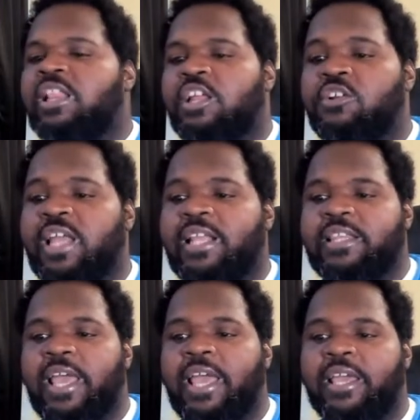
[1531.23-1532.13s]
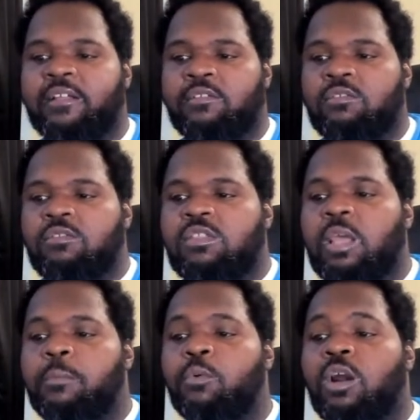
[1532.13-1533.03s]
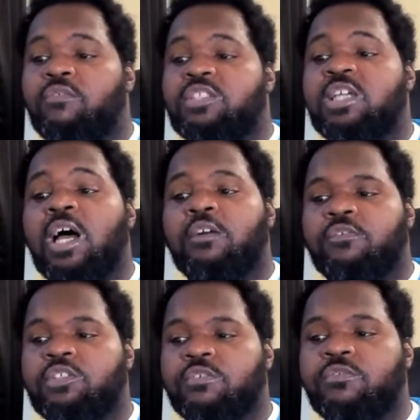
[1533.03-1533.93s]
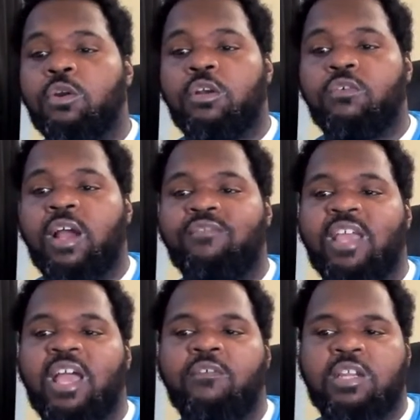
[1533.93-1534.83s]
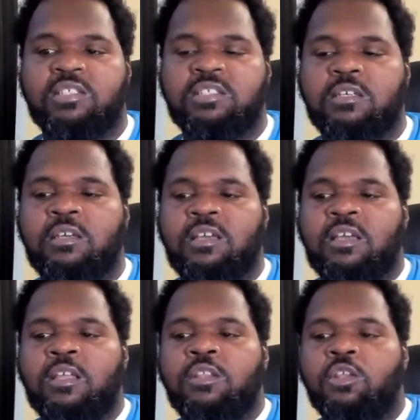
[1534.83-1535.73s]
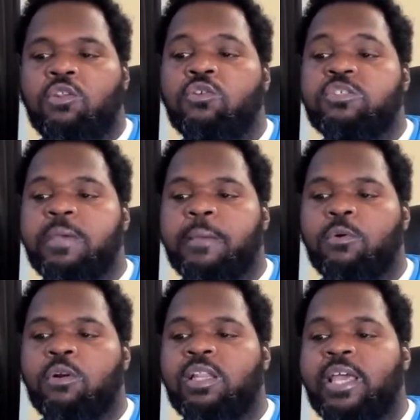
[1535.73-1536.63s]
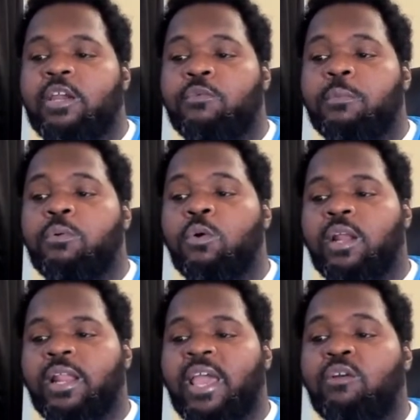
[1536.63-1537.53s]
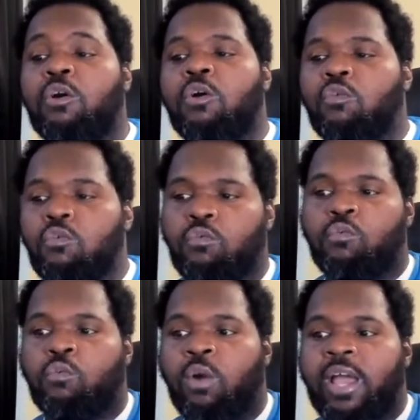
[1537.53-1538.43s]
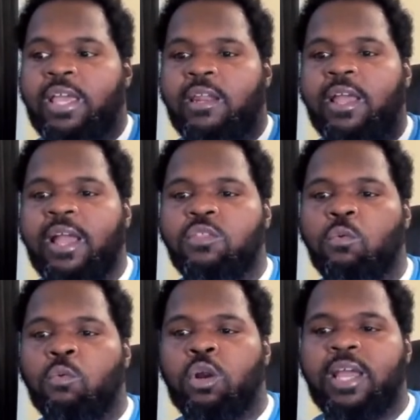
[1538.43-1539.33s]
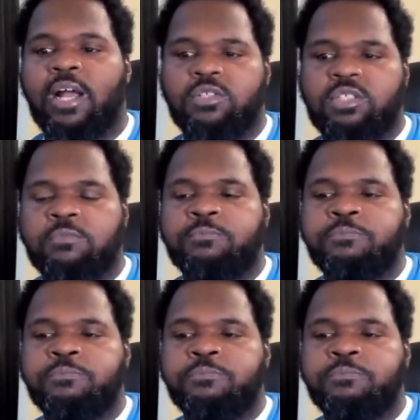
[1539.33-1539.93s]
Later that day, they brought a photographer to photograph the evidence. The newspaper later reported a riot at the workhouse